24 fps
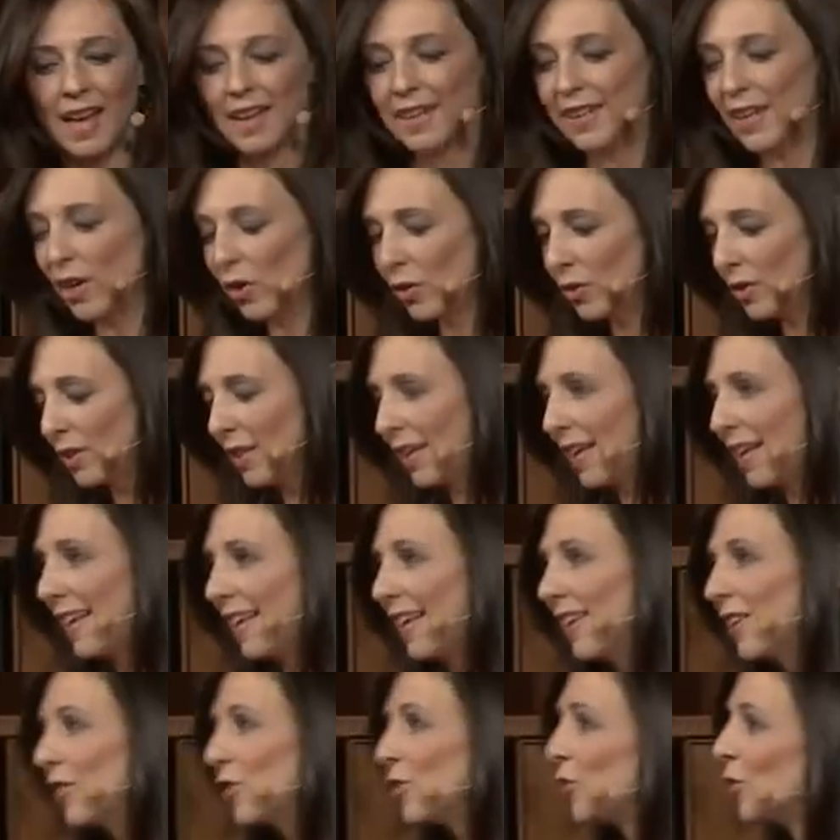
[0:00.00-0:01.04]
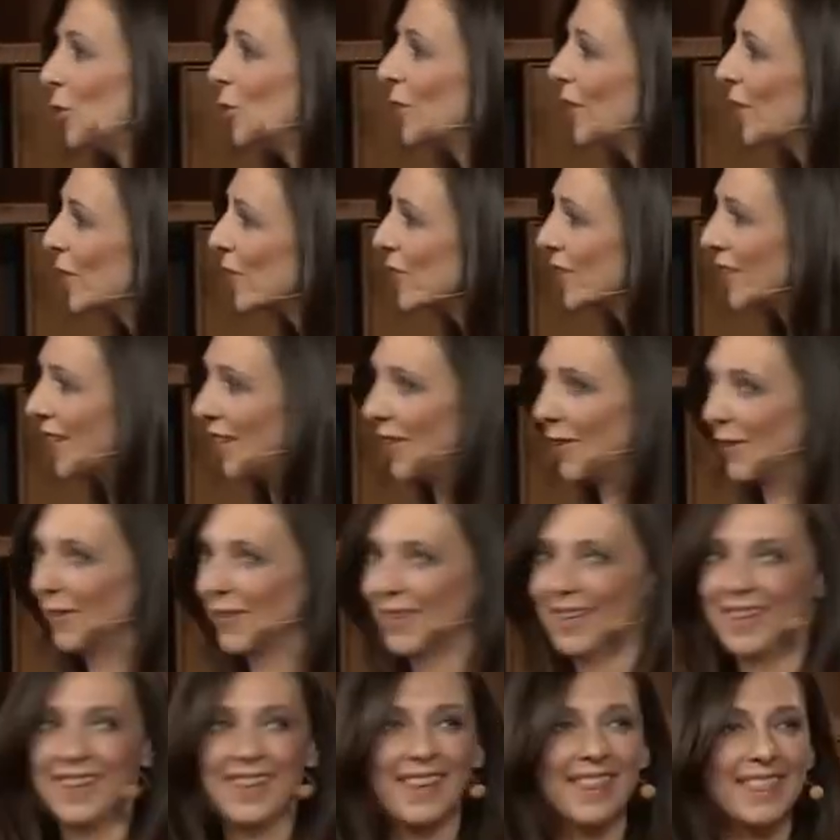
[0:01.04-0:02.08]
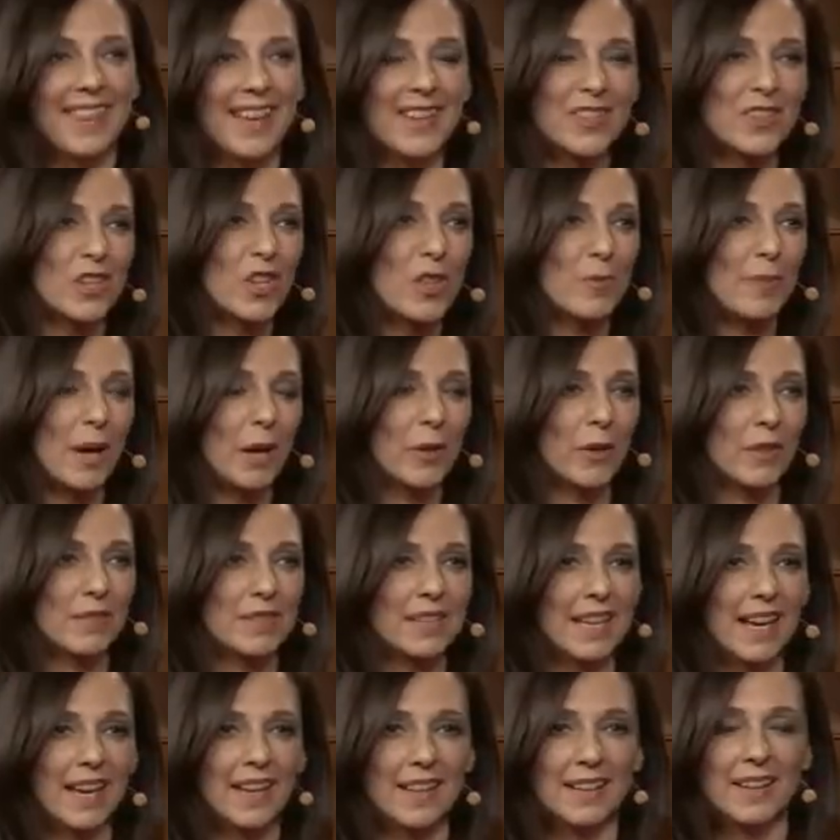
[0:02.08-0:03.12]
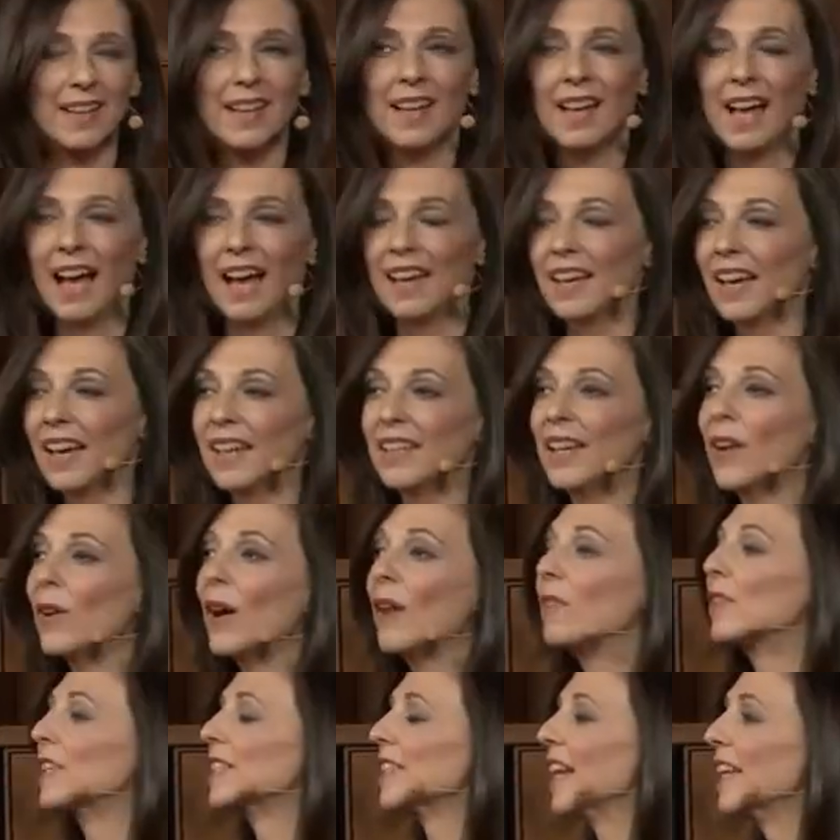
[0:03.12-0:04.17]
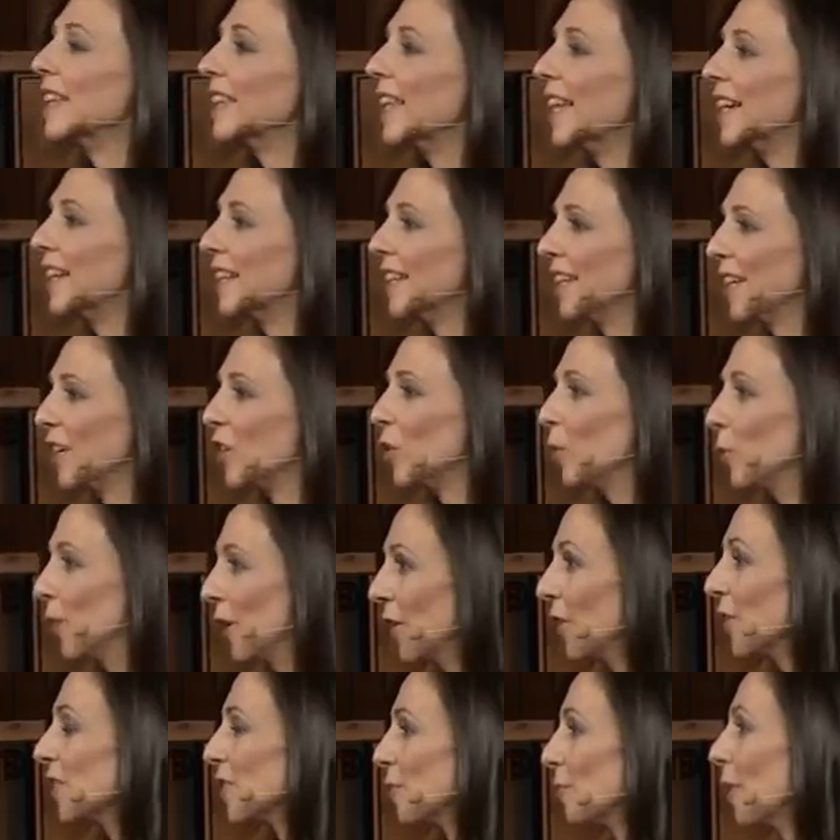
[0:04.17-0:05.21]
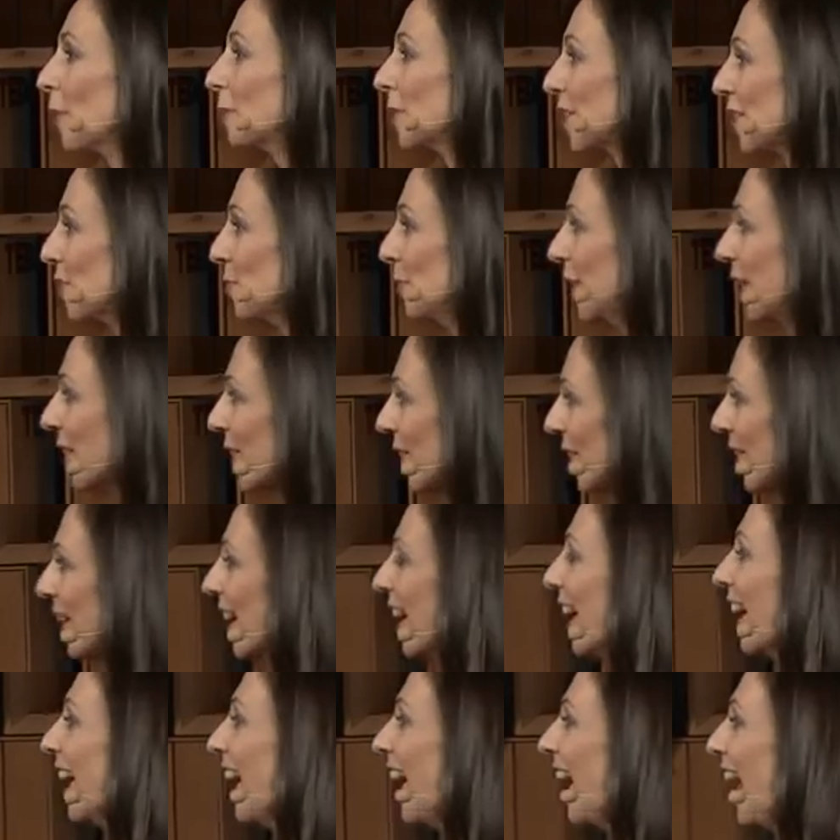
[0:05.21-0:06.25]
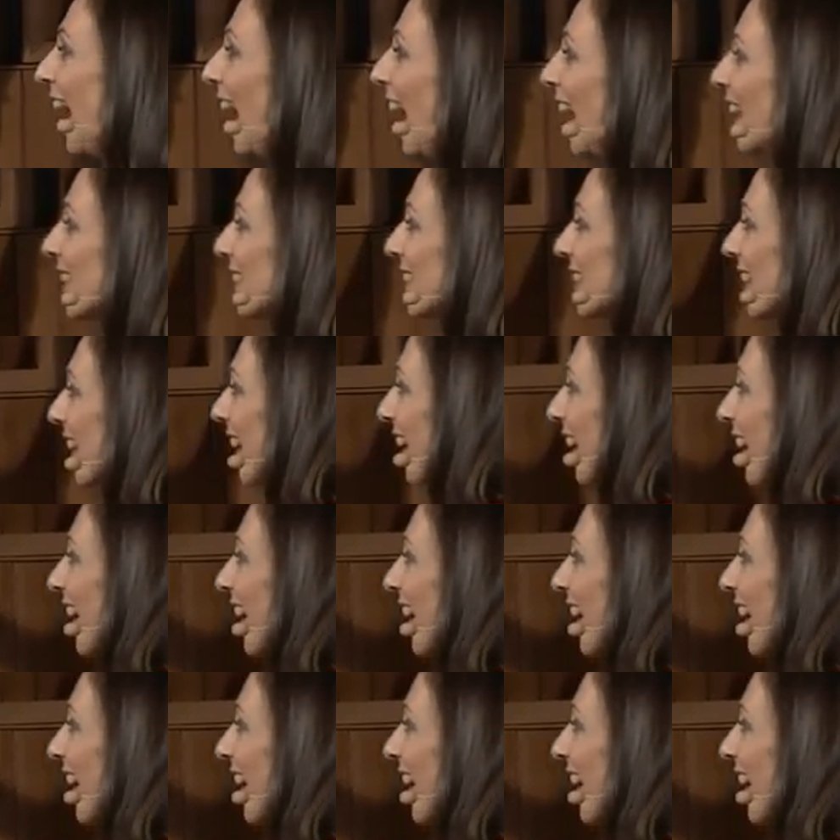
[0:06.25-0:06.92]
Now, 2 years ago, thanks to the power of TED, I now have this unlikely career as a public speaker. And